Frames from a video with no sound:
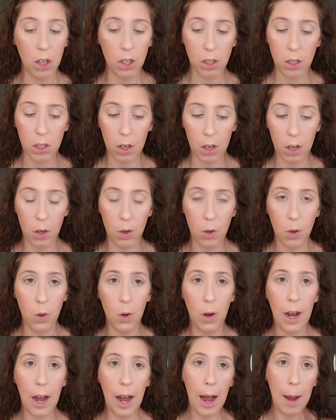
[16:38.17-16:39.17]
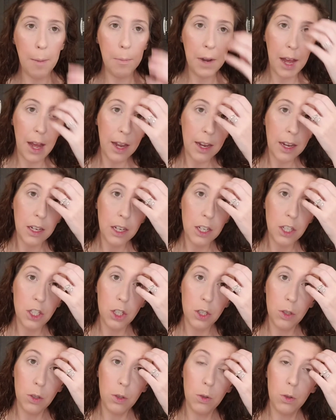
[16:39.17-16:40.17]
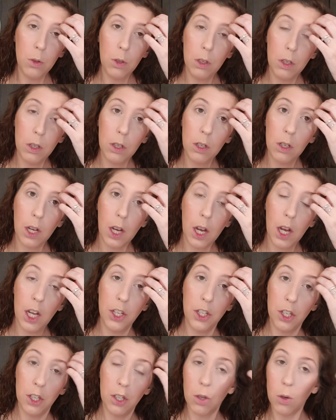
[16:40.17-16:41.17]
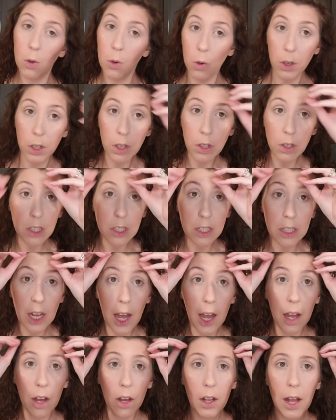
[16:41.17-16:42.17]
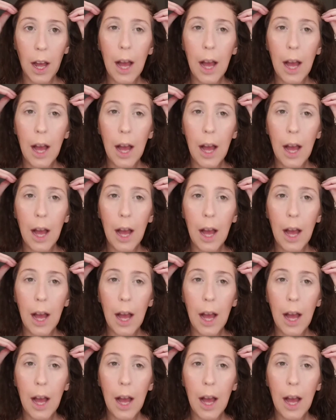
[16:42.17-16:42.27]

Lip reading: So I'm not going to do a tutorial style.